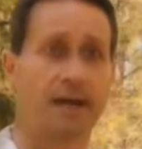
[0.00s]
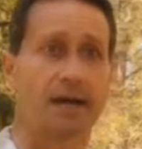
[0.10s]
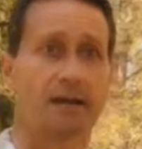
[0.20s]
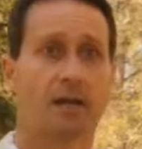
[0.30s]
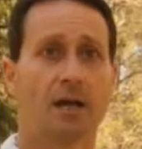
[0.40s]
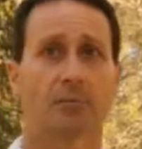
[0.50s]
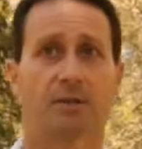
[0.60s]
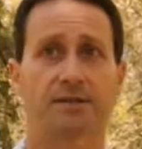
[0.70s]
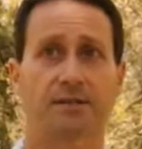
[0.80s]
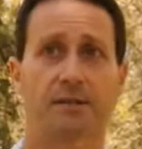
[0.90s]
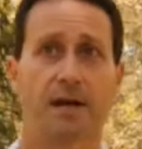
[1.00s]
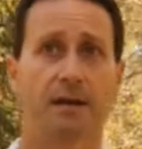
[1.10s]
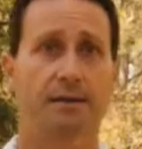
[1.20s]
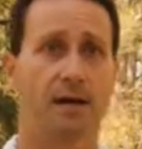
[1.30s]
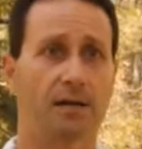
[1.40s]
yeah. But
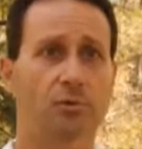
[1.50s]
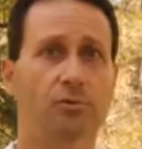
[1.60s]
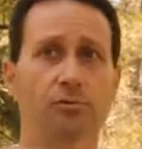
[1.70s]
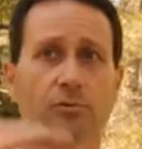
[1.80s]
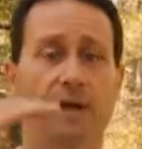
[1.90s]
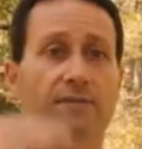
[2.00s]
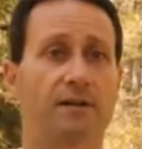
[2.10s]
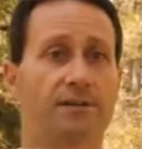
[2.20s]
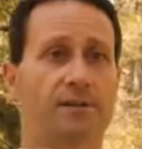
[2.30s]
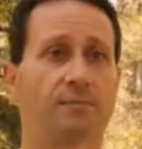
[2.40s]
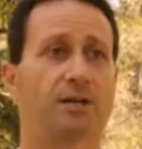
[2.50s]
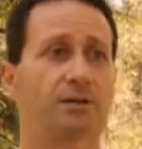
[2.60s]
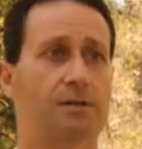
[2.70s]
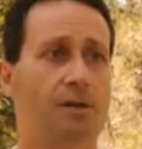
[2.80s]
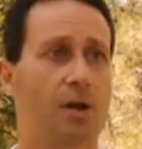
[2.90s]
there are two levels,
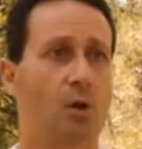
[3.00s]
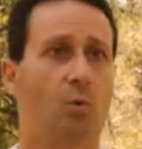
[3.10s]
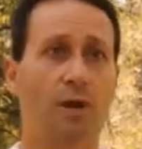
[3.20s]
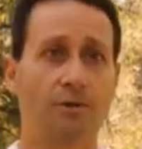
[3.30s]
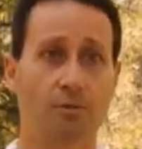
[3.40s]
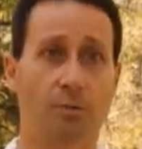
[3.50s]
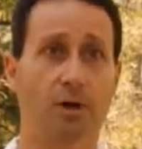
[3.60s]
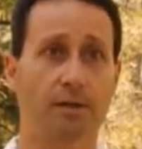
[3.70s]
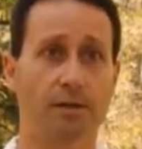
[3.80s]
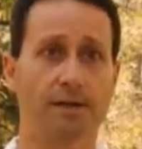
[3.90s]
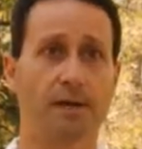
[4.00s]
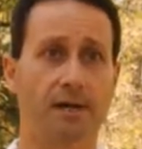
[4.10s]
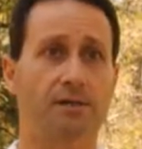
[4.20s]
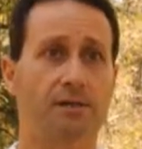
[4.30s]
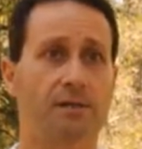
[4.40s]
because when you model the
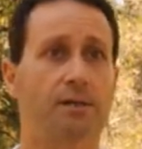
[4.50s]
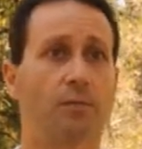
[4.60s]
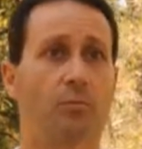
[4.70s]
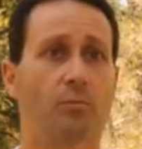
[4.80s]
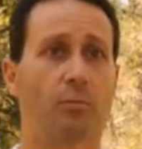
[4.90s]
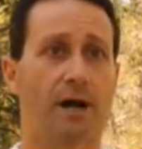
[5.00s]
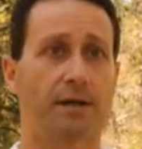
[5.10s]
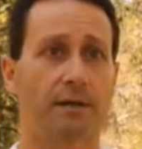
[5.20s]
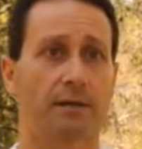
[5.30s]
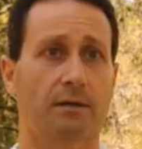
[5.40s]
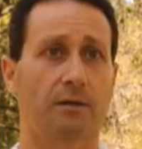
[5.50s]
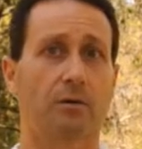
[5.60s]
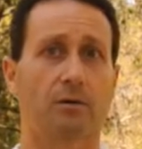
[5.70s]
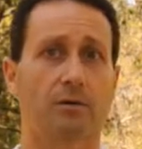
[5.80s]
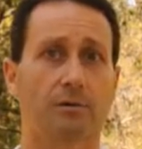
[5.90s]
ecosystem by
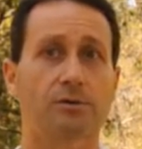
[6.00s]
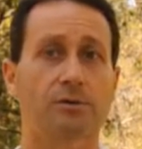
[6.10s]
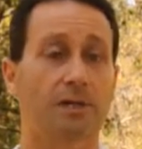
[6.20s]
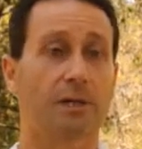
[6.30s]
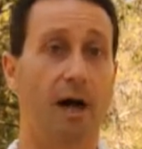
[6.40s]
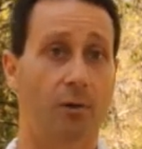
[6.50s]
using